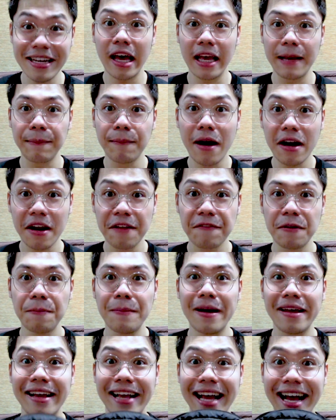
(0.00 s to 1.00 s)
I bought it from
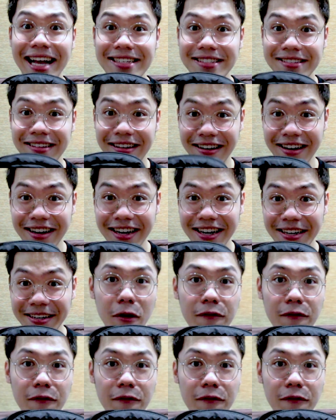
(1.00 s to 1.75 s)
Madagascar.